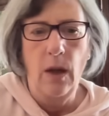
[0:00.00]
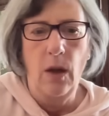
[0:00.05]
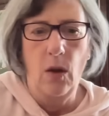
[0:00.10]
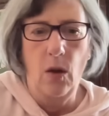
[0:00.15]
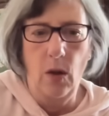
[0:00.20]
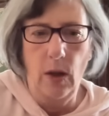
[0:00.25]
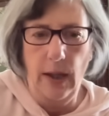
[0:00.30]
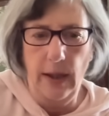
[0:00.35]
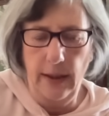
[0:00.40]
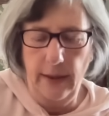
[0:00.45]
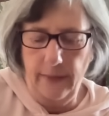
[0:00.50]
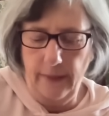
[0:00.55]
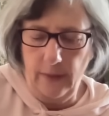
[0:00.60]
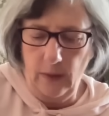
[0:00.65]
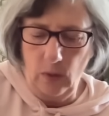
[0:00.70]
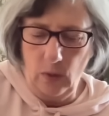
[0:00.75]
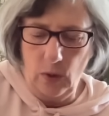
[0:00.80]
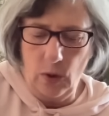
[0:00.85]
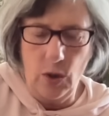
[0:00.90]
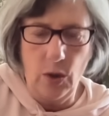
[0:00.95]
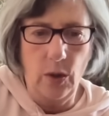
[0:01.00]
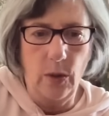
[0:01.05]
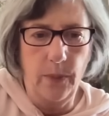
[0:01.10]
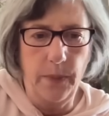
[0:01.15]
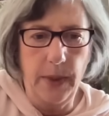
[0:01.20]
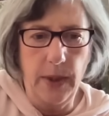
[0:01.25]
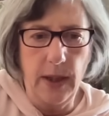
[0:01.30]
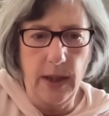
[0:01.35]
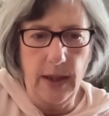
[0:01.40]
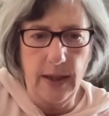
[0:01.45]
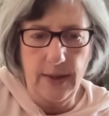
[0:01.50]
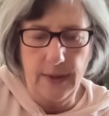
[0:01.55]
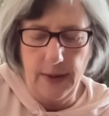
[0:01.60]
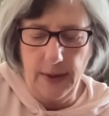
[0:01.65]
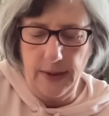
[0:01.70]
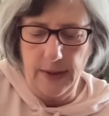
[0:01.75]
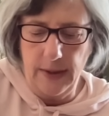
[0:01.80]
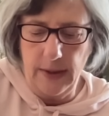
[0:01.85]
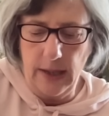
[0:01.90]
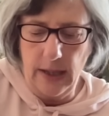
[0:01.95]
All right, let's look to
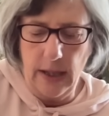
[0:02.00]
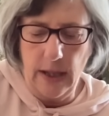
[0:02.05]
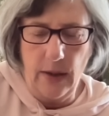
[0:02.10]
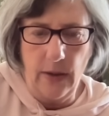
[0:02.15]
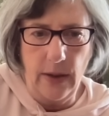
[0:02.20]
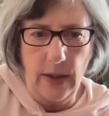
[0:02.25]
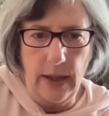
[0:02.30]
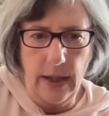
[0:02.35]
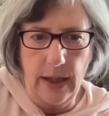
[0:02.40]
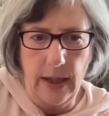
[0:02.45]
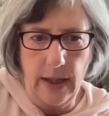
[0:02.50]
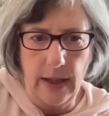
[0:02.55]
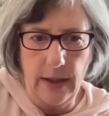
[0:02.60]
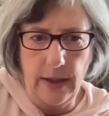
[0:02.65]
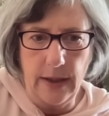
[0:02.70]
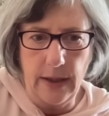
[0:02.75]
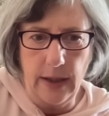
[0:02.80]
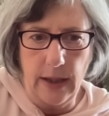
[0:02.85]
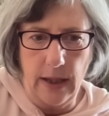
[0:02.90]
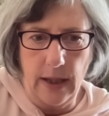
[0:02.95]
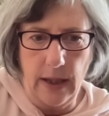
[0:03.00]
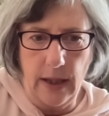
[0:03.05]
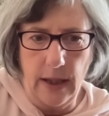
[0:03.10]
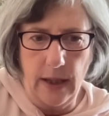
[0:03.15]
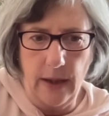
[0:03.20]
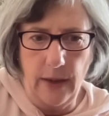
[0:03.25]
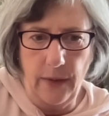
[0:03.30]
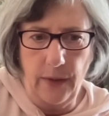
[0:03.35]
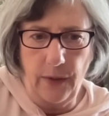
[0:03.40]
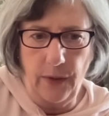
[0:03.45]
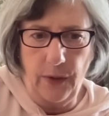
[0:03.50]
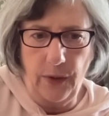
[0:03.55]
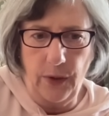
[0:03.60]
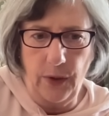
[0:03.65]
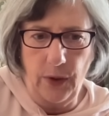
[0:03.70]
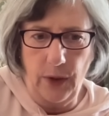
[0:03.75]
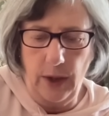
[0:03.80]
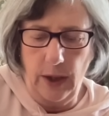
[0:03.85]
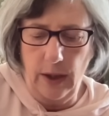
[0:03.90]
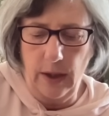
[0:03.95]
Pisces now at uh,
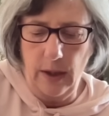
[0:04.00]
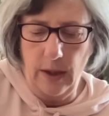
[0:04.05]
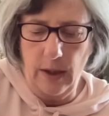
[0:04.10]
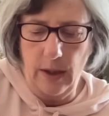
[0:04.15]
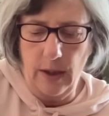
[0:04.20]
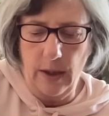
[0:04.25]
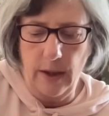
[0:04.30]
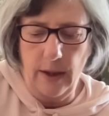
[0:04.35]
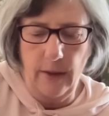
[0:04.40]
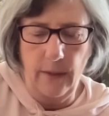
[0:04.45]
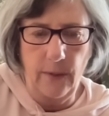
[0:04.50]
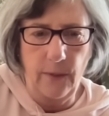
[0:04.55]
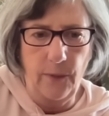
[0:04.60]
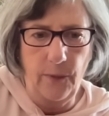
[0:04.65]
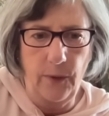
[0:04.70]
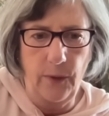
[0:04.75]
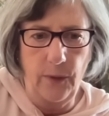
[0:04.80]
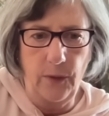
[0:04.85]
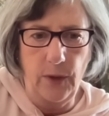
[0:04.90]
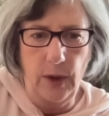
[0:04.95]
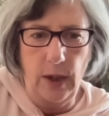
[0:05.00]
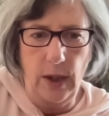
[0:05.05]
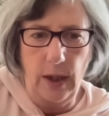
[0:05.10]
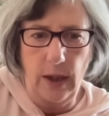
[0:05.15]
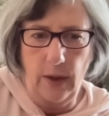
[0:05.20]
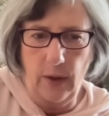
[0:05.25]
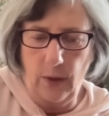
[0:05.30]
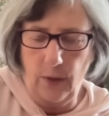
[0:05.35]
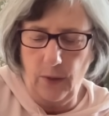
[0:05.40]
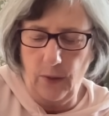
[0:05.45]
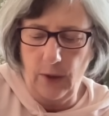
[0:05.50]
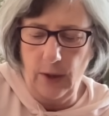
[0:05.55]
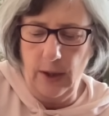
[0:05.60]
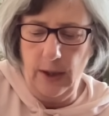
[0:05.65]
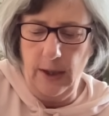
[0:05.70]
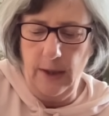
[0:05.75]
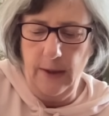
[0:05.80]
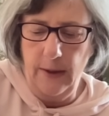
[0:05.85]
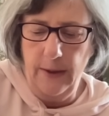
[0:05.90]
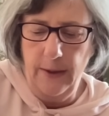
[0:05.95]

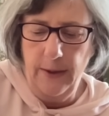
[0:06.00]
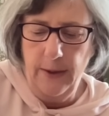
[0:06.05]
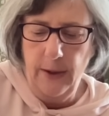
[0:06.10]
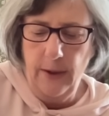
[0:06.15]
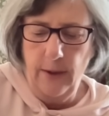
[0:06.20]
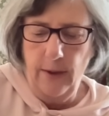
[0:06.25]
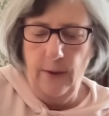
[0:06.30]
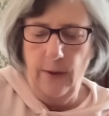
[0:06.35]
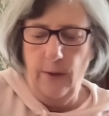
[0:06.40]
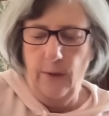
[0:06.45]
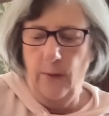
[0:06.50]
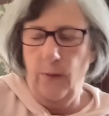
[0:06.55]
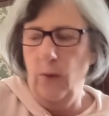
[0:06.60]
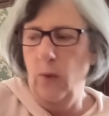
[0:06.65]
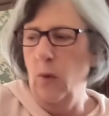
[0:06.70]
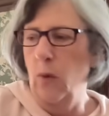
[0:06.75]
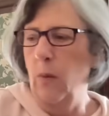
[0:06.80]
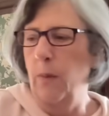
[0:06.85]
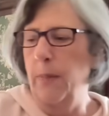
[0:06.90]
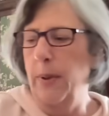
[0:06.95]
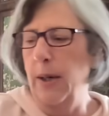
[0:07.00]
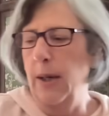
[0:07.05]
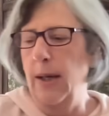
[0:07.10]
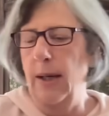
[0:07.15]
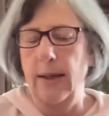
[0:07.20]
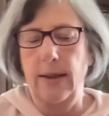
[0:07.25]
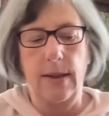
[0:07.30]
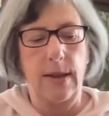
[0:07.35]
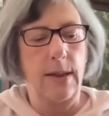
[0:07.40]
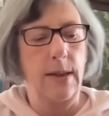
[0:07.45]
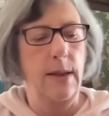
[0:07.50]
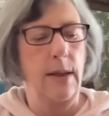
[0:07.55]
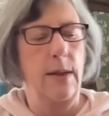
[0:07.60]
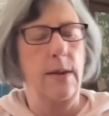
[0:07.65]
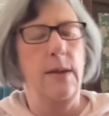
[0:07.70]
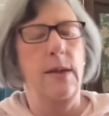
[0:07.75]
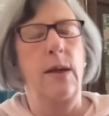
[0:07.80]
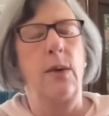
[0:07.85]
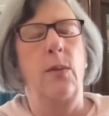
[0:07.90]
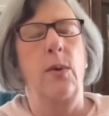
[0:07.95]
39.53 for Pisces. Let's
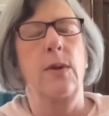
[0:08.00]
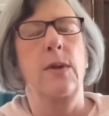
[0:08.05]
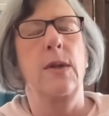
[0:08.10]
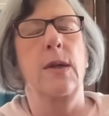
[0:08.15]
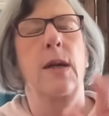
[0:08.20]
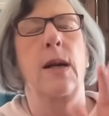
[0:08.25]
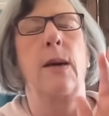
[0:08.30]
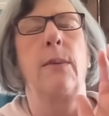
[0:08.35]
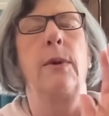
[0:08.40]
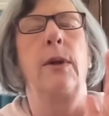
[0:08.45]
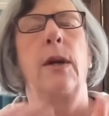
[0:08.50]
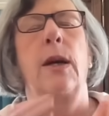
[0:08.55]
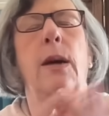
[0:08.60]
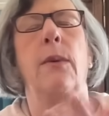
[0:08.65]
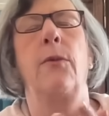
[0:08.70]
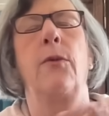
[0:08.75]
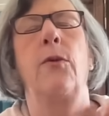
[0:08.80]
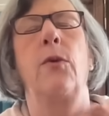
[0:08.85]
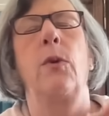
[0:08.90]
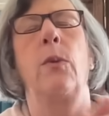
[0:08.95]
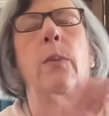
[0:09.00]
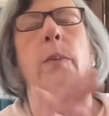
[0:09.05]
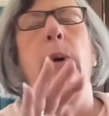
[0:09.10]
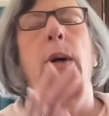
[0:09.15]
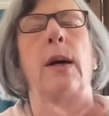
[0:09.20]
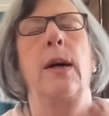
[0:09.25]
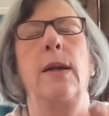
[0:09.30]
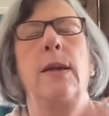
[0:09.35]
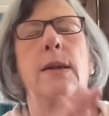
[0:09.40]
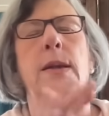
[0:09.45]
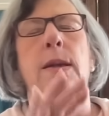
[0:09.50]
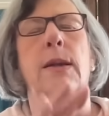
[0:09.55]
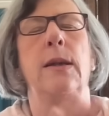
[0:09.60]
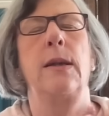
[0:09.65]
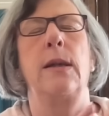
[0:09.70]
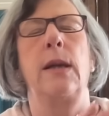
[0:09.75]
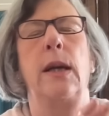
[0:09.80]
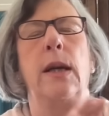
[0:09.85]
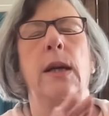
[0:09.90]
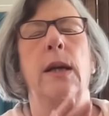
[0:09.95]
see what's coming up for
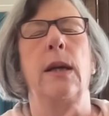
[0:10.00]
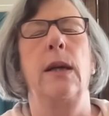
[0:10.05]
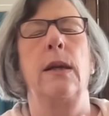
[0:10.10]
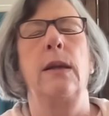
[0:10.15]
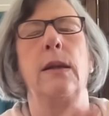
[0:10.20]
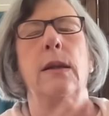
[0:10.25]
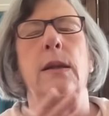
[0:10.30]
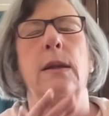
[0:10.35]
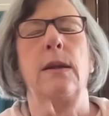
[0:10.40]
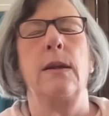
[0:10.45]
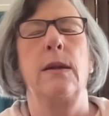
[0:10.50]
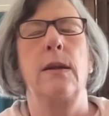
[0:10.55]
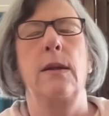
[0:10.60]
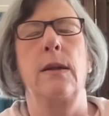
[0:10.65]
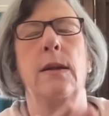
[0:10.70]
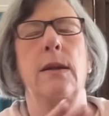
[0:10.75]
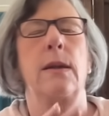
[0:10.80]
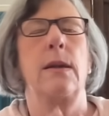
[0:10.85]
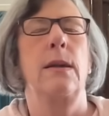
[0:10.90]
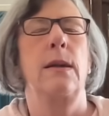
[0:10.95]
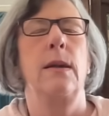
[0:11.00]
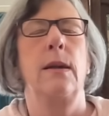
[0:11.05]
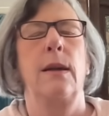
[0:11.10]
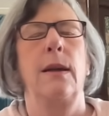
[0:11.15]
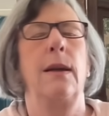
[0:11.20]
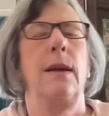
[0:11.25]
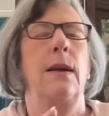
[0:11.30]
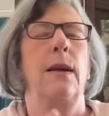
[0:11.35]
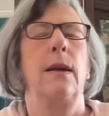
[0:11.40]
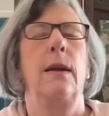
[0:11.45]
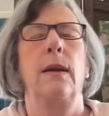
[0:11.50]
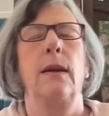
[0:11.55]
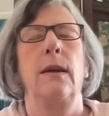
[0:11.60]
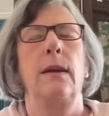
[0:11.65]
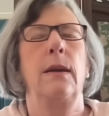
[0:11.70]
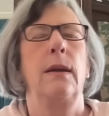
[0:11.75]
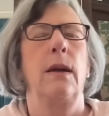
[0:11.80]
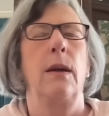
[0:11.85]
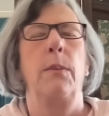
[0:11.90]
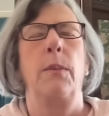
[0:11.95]
Pisceans.
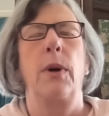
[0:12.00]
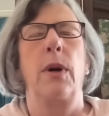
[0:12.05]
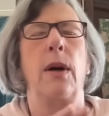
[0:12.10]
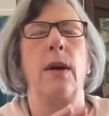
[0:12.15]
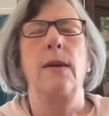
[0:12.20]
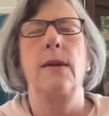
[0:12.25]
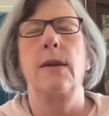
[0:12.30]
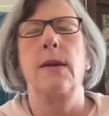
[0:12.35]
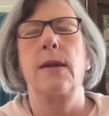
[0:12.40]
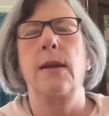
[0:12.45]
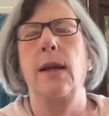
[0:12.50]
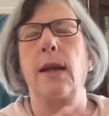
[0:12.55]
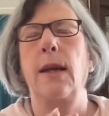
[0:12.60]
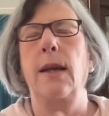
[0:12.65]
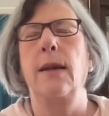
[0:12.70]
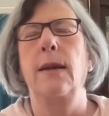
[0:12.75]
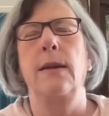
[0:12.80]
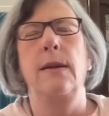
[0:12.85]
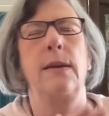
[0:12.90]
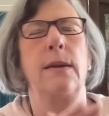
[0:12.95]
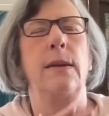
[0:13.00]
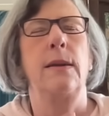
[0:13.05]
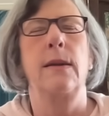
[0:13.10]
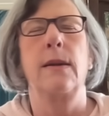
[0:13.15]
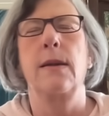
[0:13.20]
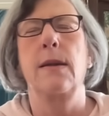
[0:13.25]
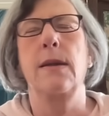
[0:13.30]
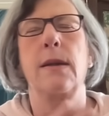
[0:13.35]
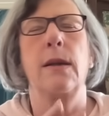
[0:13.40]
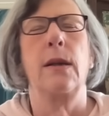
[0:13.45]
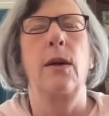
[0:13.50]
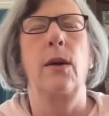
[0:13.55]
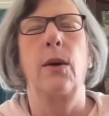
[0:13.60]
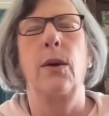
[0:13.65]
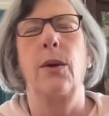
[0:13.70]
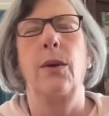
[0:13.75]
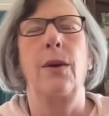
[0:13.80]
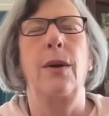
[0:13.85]
Pisceans. So